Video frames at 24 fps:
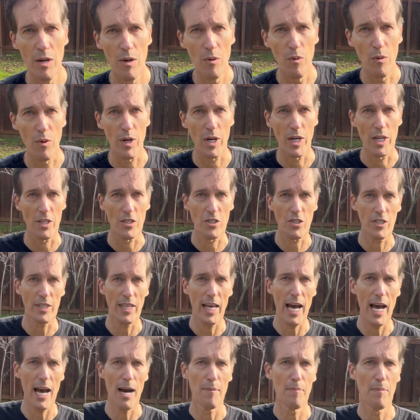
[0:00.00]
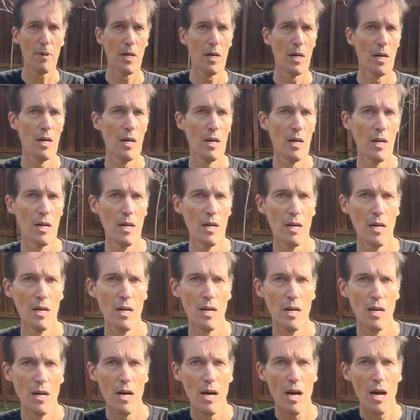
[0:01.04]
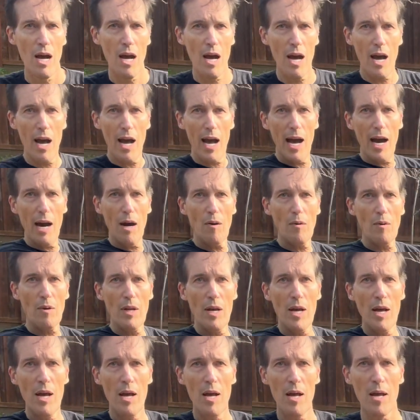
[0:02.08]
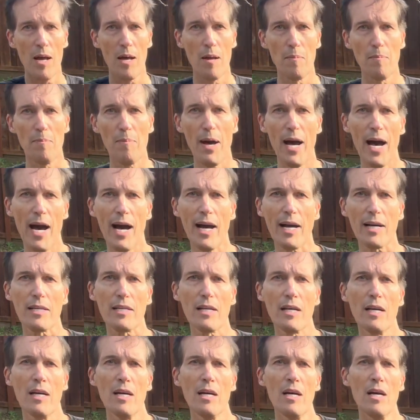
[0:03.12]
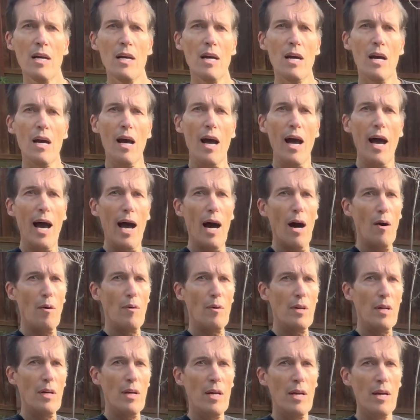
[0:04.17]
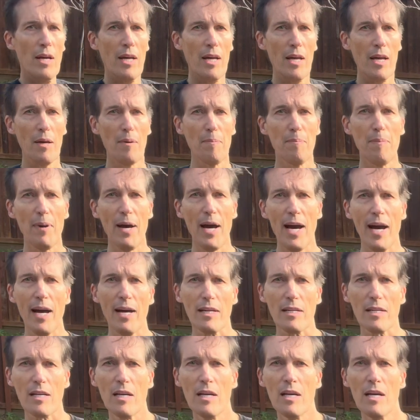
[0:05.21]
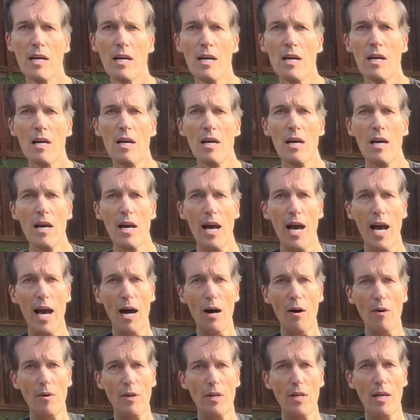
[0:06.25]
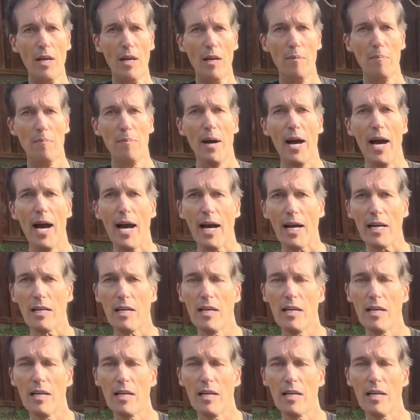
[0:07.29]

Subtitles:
We're going to stab out and back, out back, out, and back.